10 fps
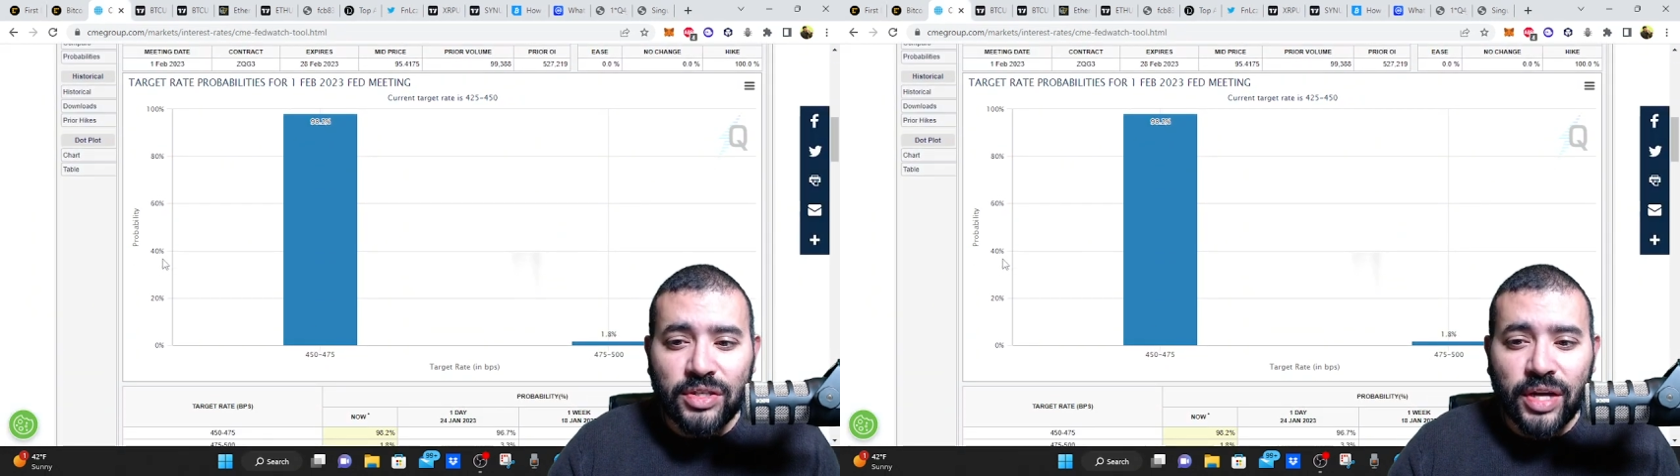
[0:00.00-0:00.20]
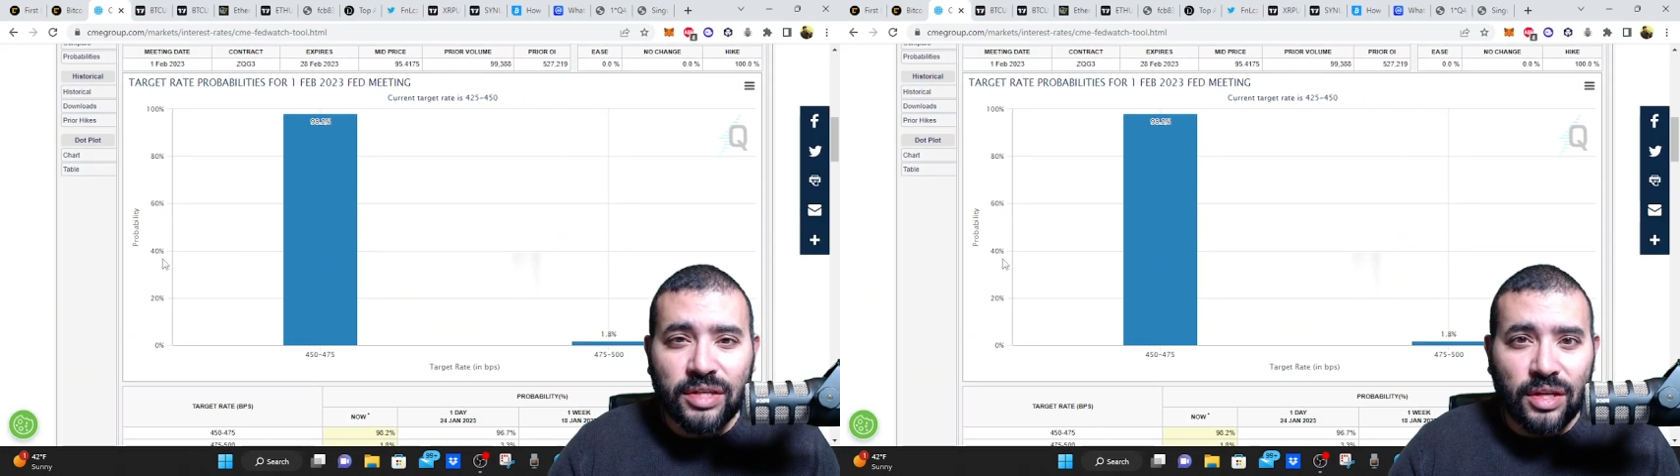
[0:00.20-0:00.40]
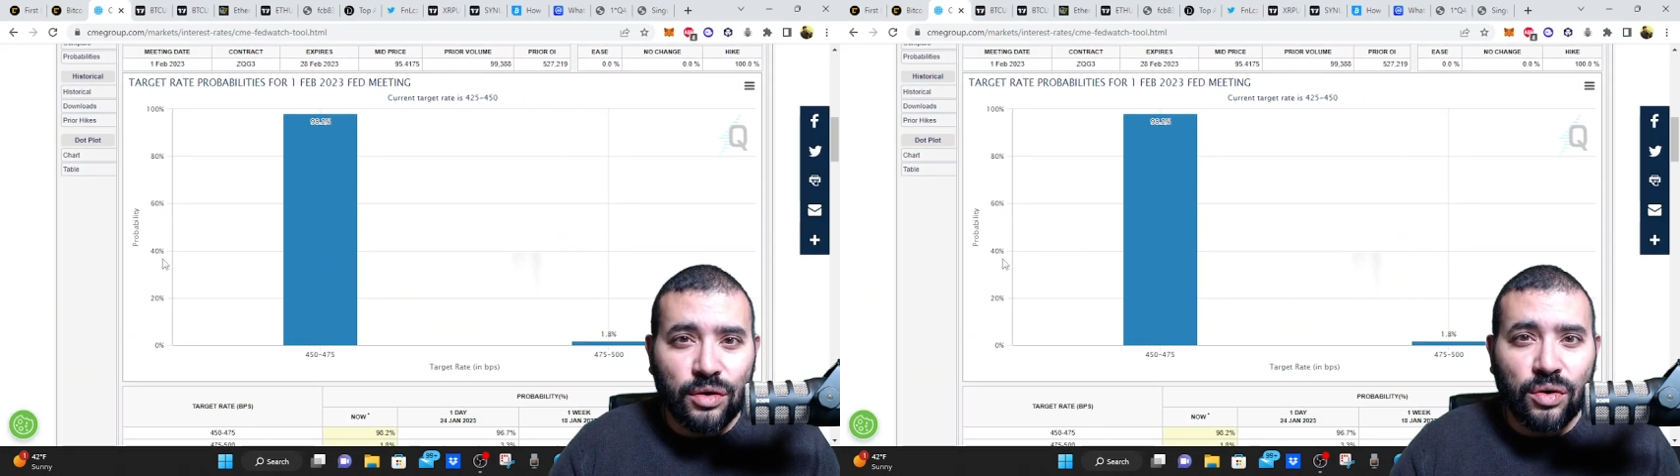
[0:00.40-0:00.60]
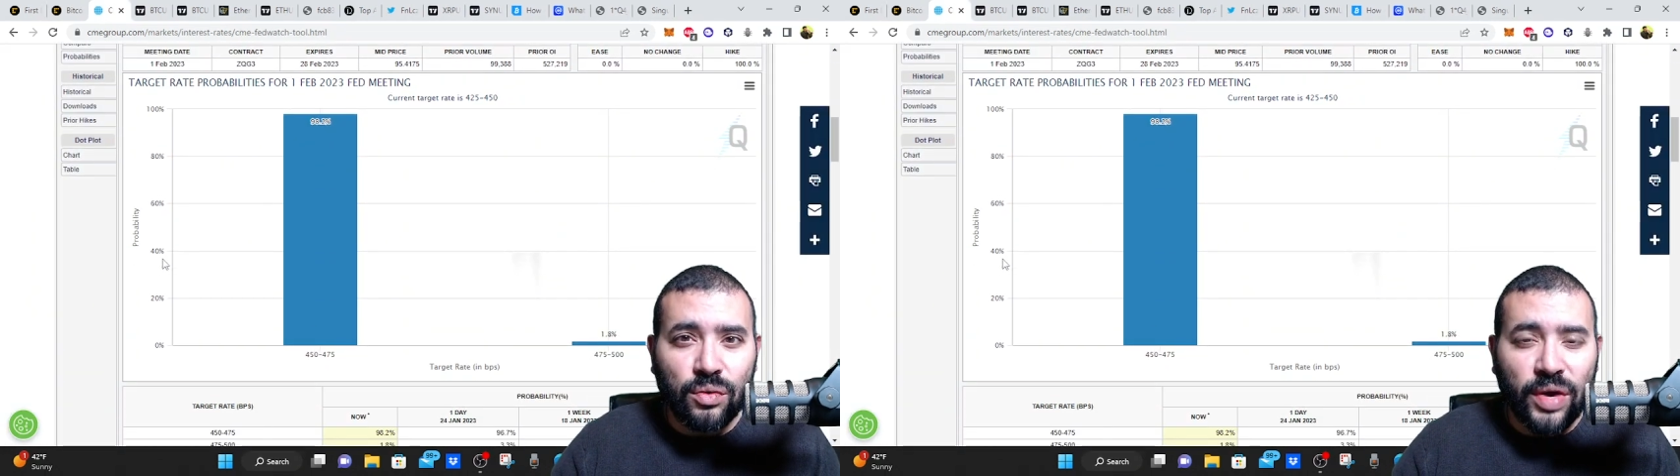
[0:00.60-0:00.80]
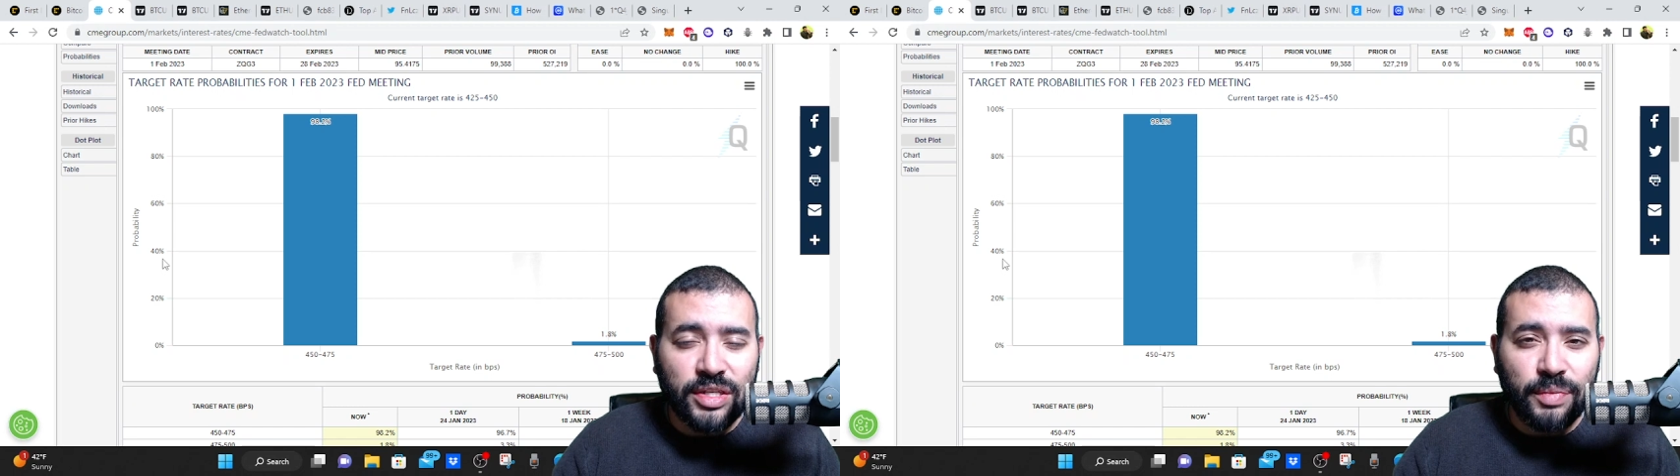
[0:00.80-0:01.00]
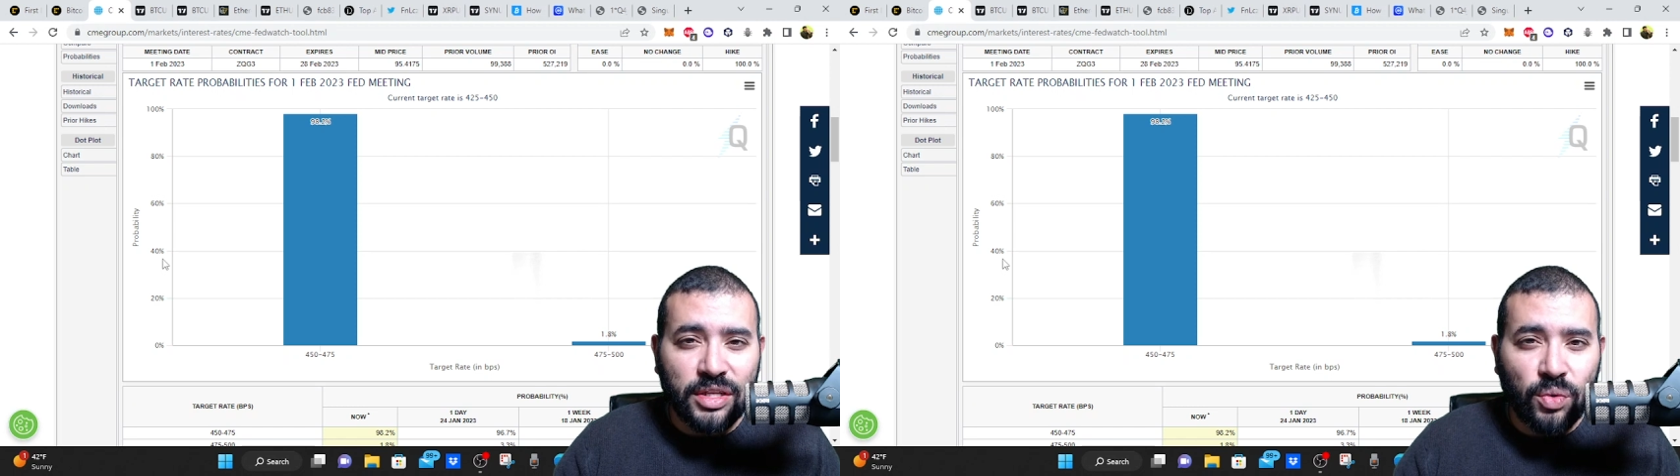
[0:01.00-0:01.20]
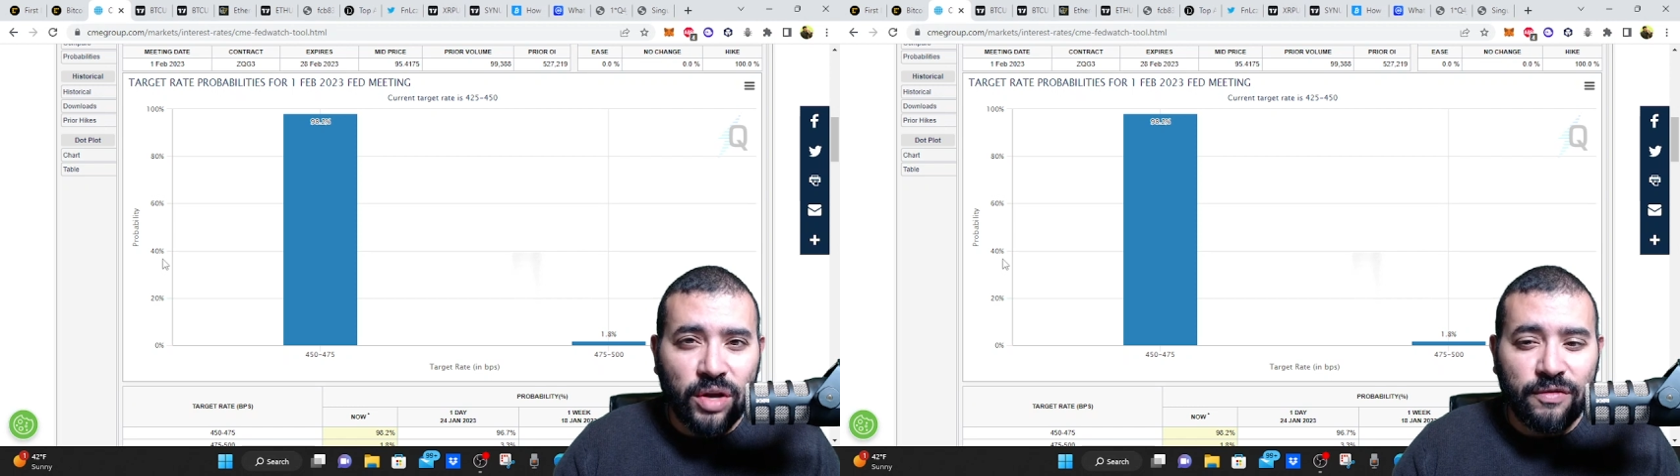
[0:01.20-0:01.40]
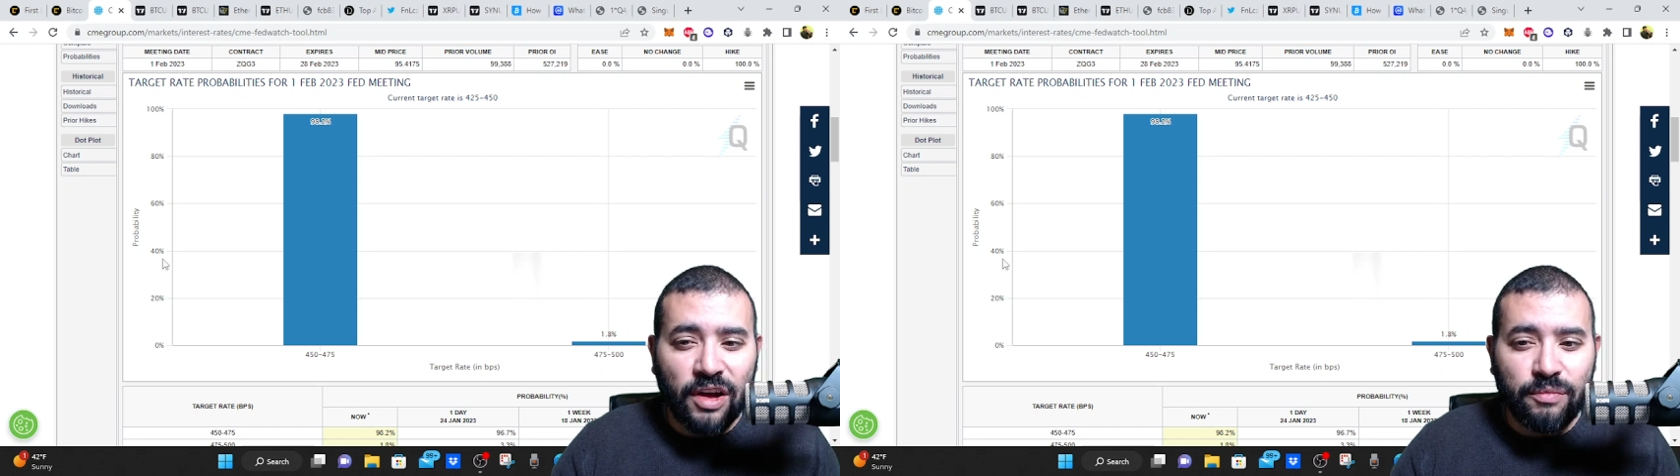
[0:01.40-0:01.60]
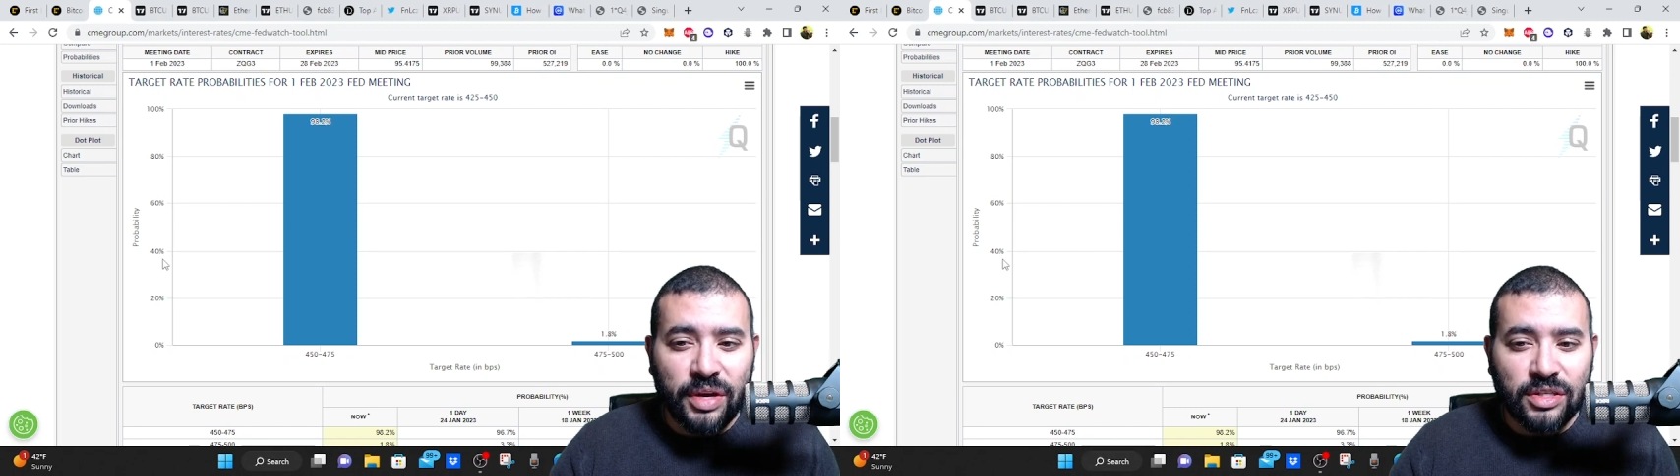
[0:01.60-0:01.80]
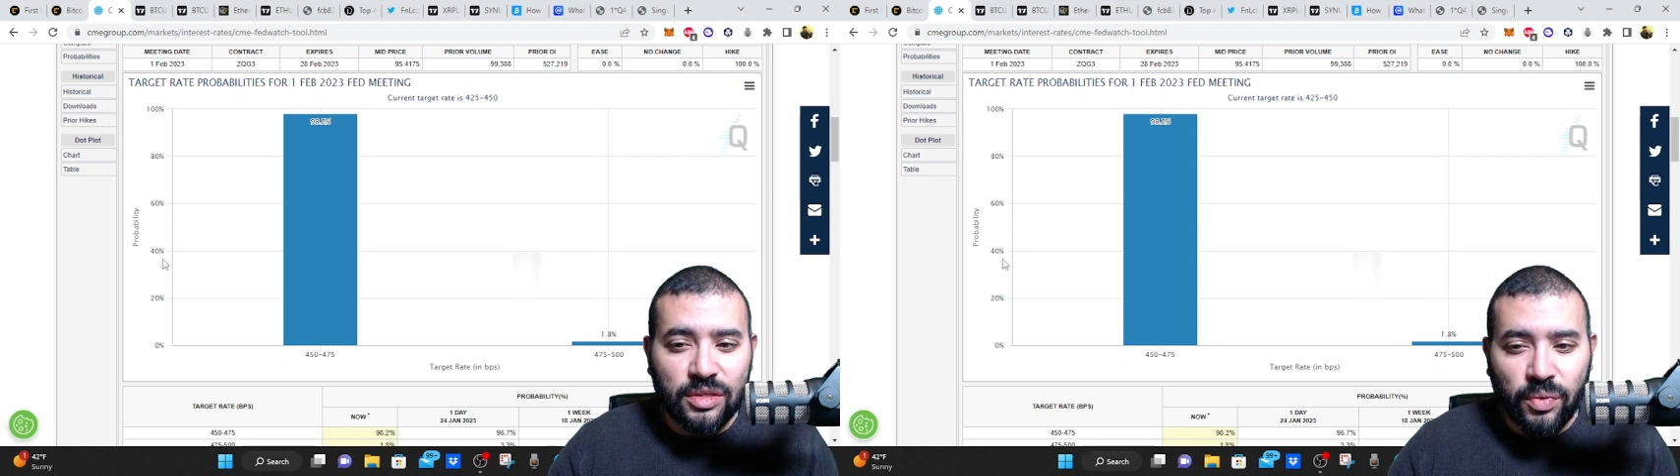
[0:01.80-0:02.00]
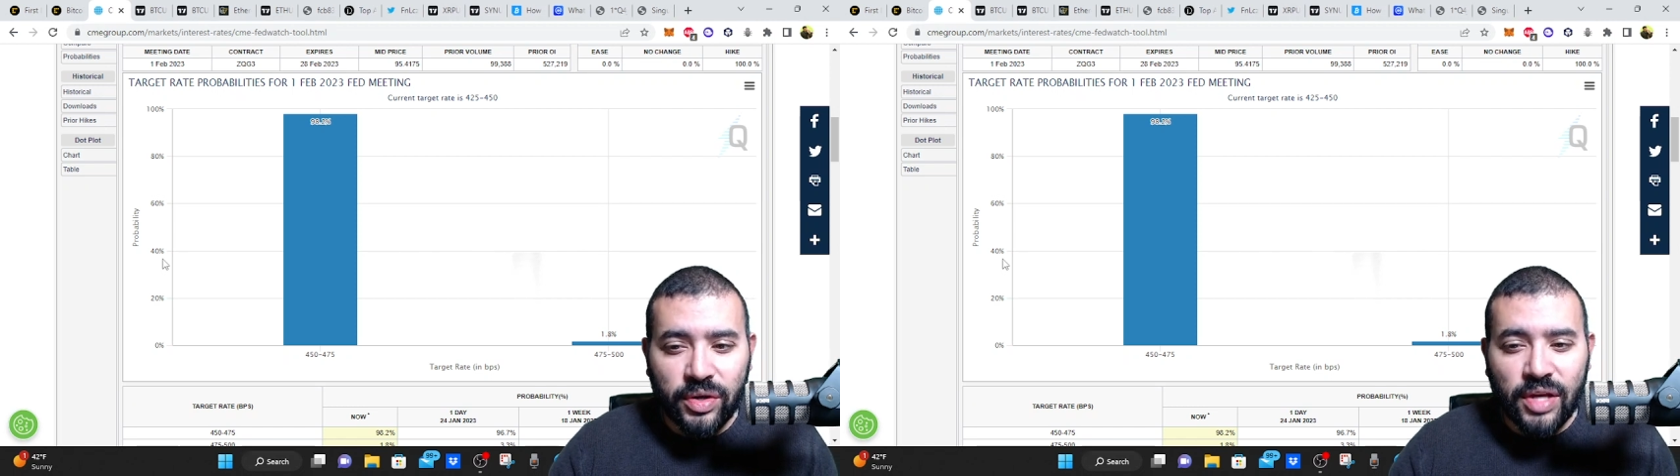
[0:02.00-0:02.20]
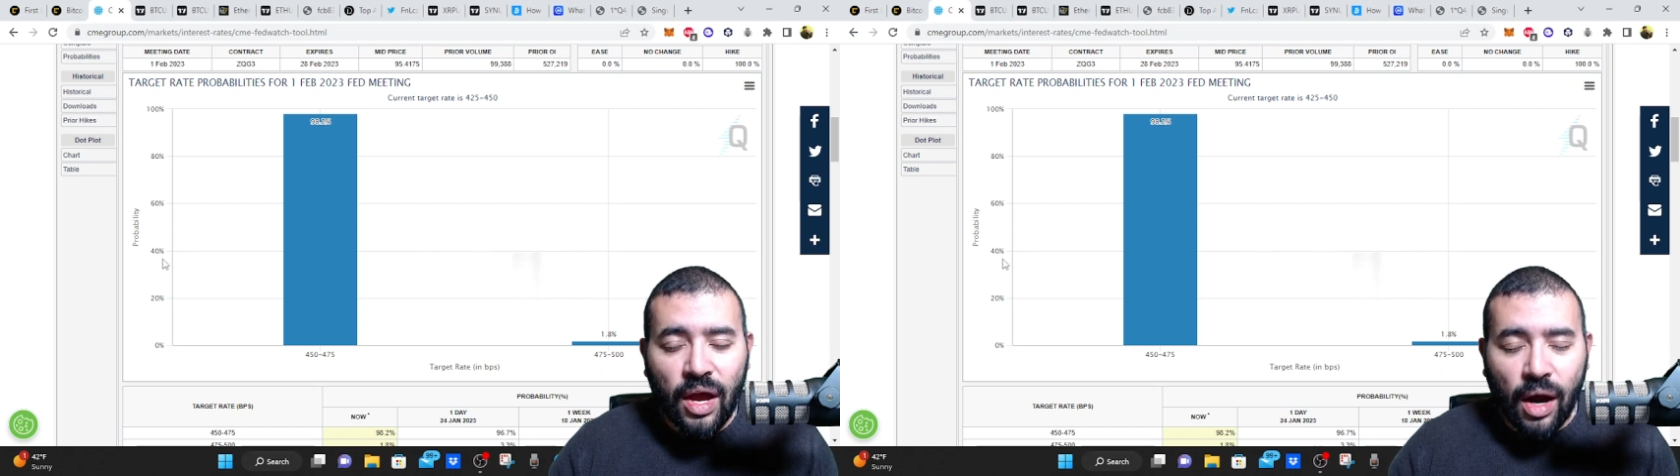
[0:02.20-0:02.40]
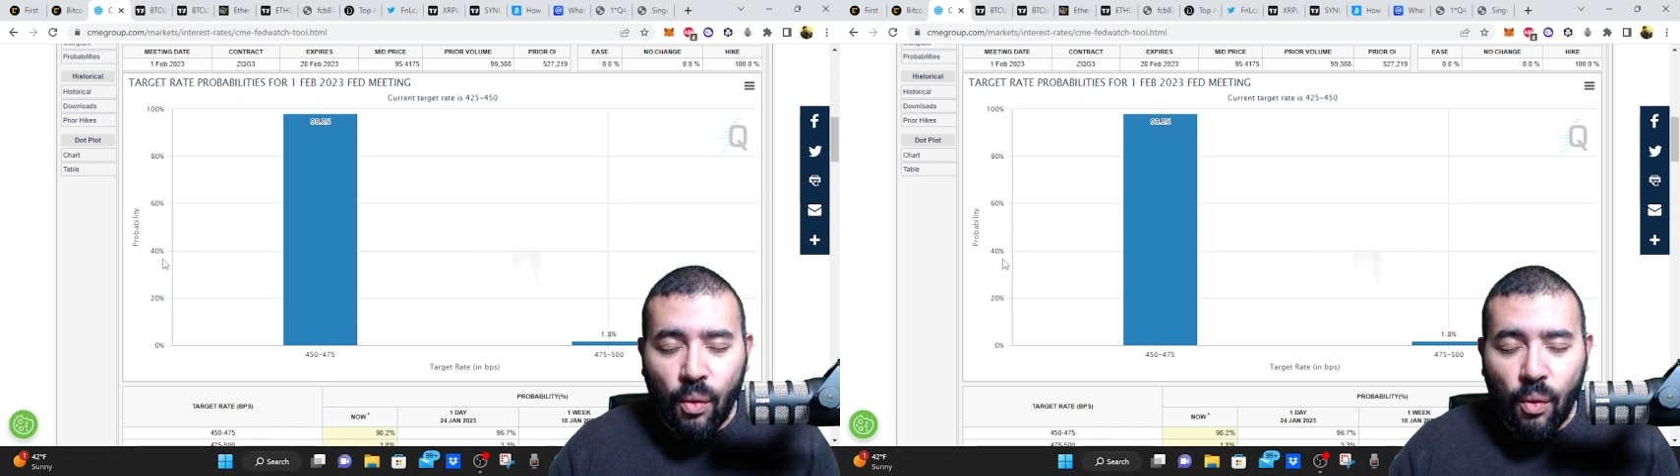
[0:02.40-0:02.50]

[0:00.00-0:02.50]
chance that they're going to raise it by 25 basis points,